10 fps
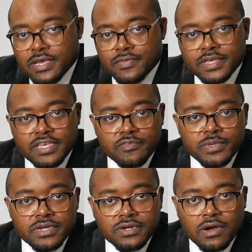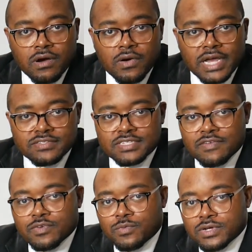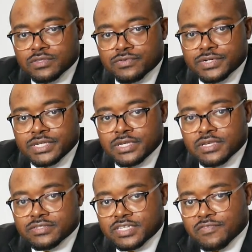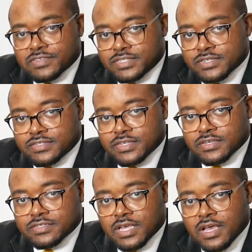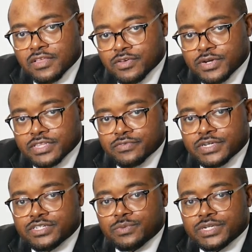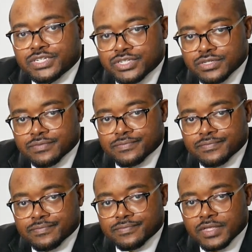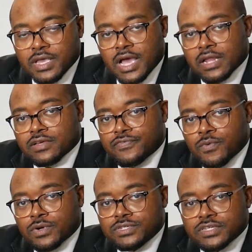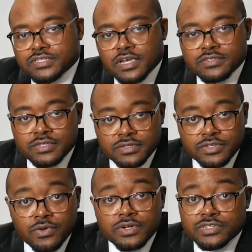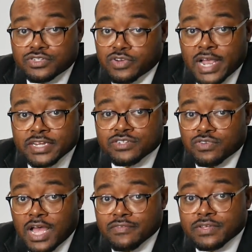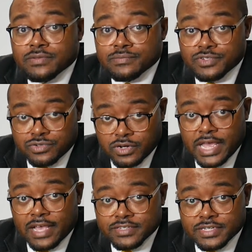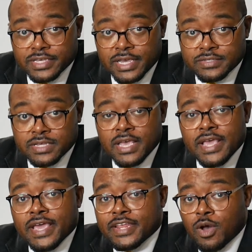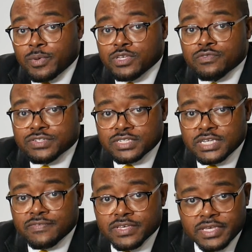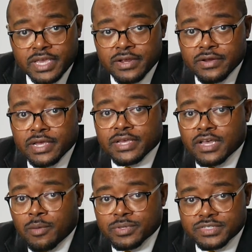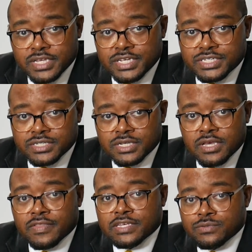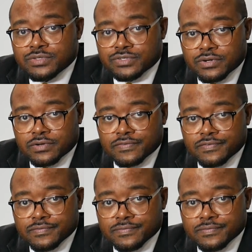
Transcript: Then give me a call at 713 766 3322. I look forward to discussing your distracted driving truck accident case and helping you receive the care and compensation that you deserve.